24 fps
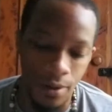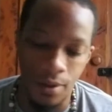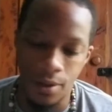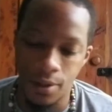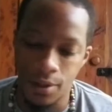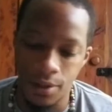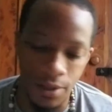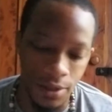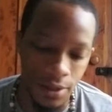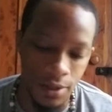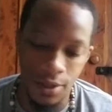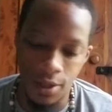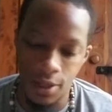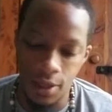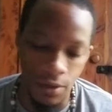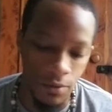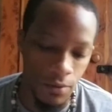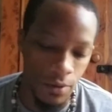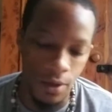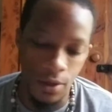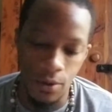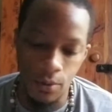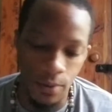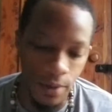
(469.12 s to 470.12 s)
See,
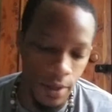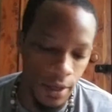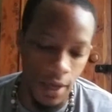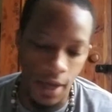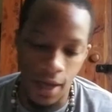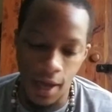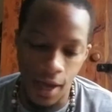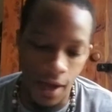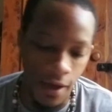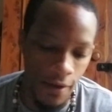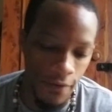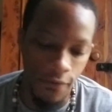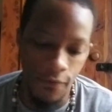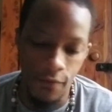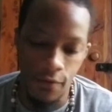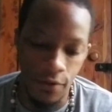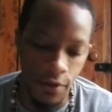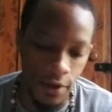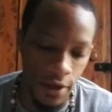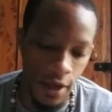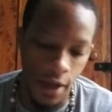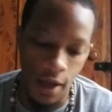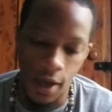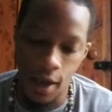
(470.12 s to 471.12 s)
what do we have for
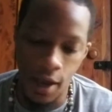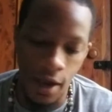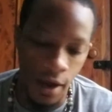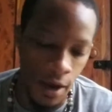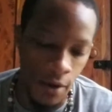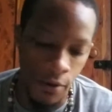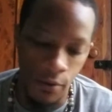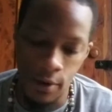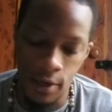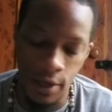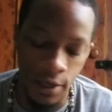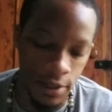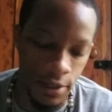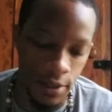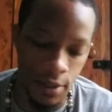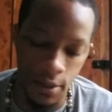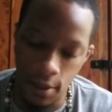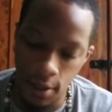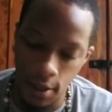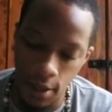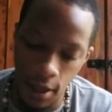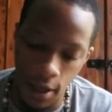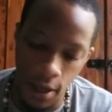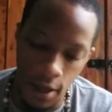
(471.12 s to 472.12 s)
the Aries
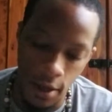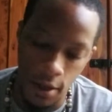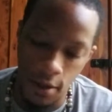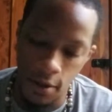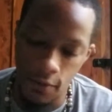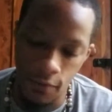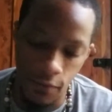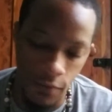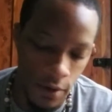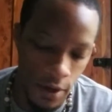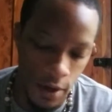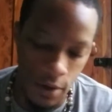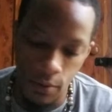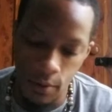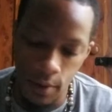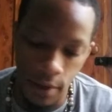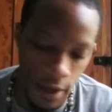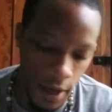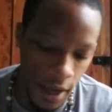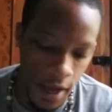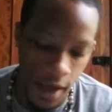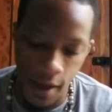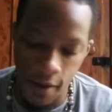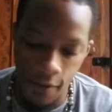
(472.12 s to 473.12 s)
in love? What do we
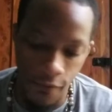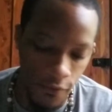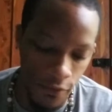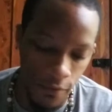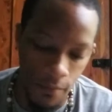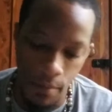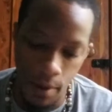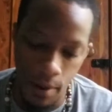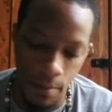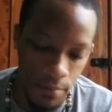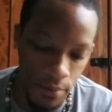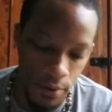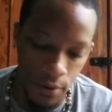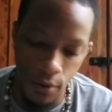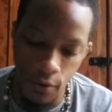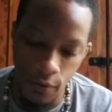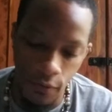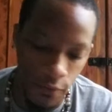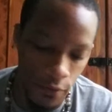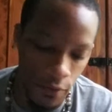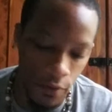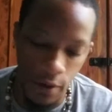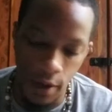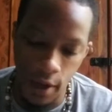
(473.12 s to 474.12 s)
have for my
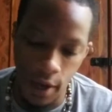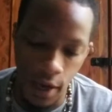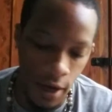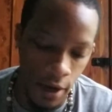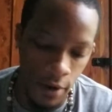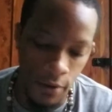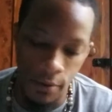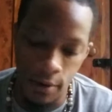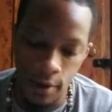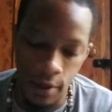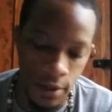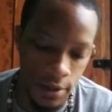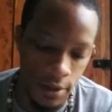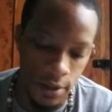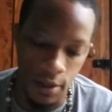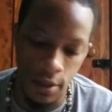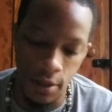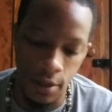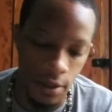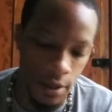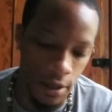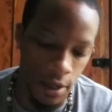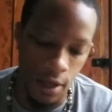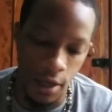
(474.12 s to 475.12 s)
beautiful Aries
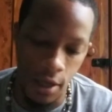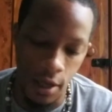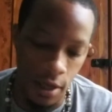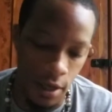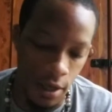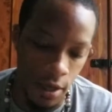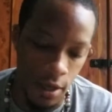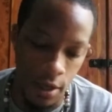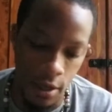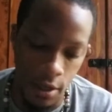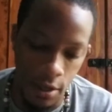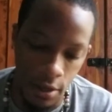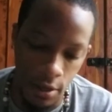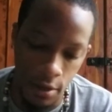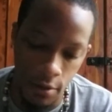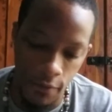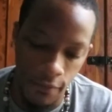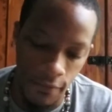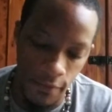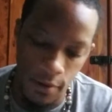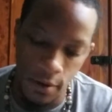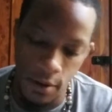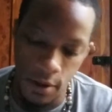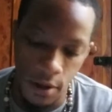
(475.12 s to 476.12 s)
in love?
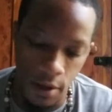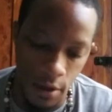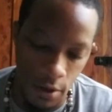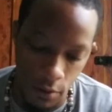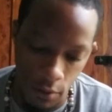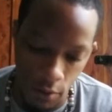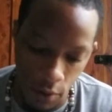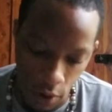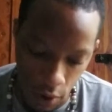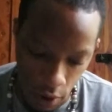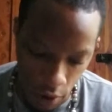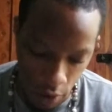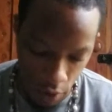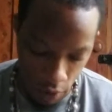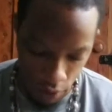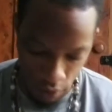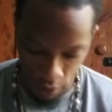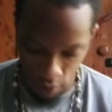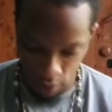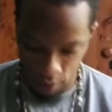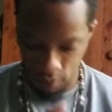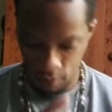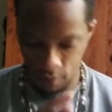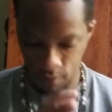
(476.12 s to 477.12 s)
Woo!
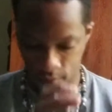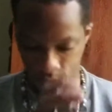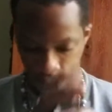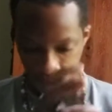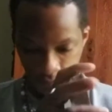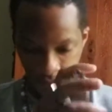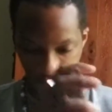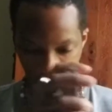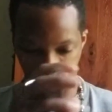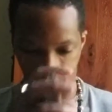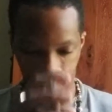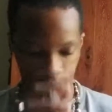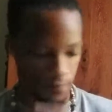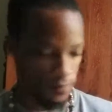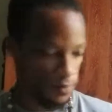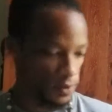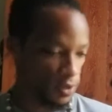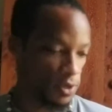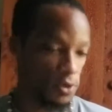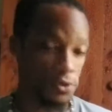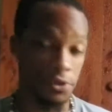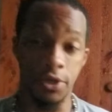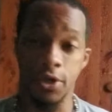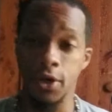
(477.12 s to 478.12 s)

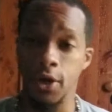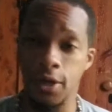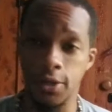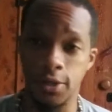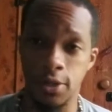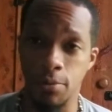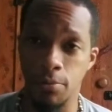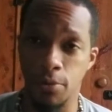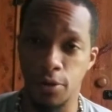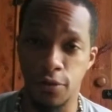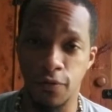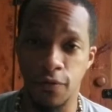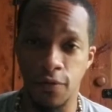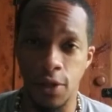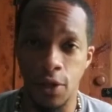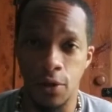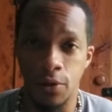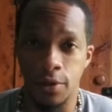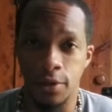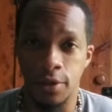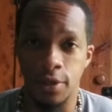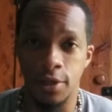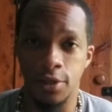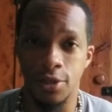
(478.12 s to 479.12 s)
Those cards almost
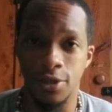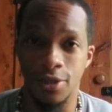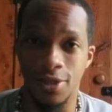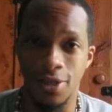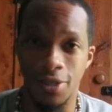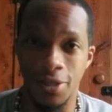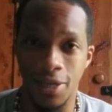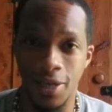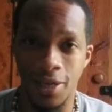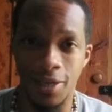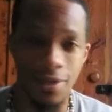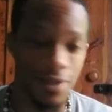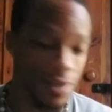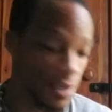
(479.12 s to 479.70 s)
floated. Did you see that?